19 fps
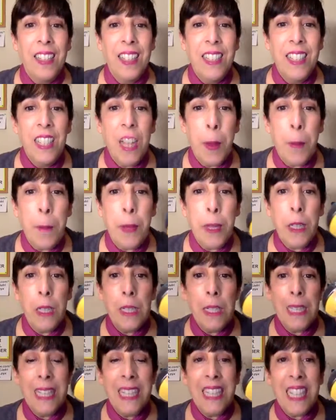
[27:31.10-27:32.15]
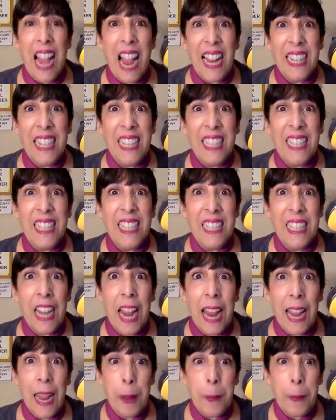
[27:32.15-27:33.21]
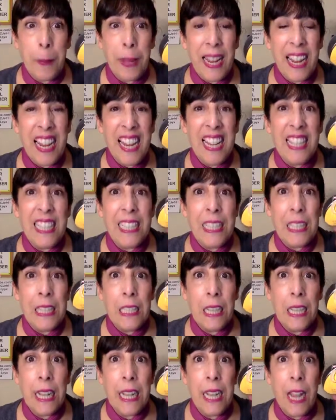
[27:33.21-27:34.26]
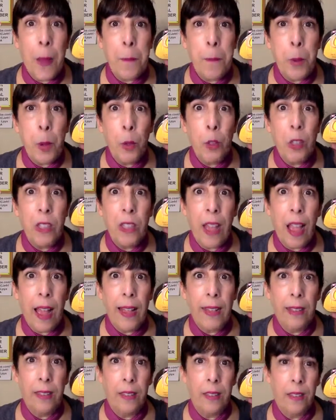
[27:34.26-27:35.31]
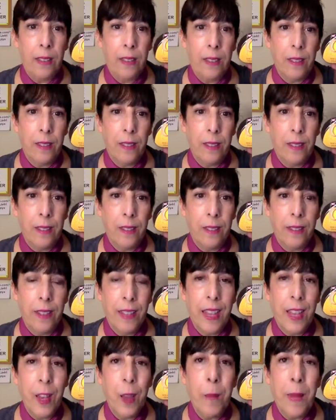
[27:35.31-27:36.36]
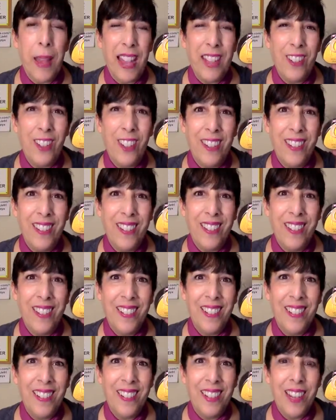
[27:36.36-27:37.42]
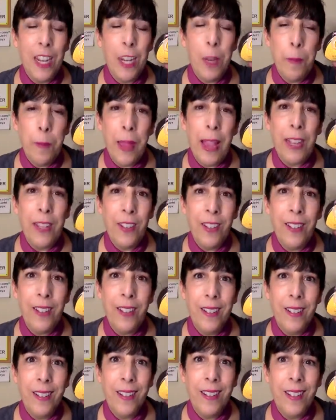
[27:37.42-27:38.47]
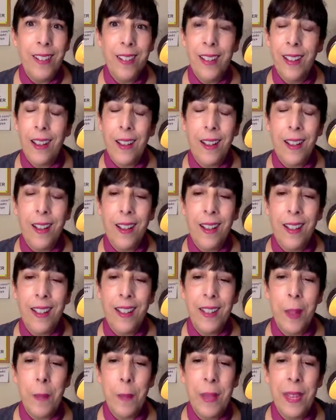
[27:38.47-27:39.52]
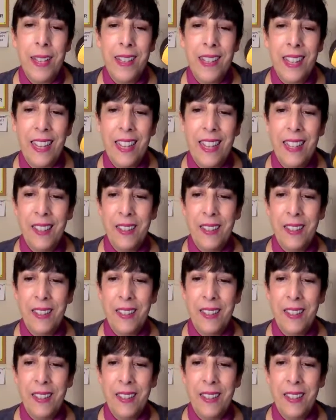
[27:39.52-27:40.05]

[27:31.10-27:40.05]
Double-sided tape. It is sticky on both sides. Can you imagine? Can you imagine? Amazing.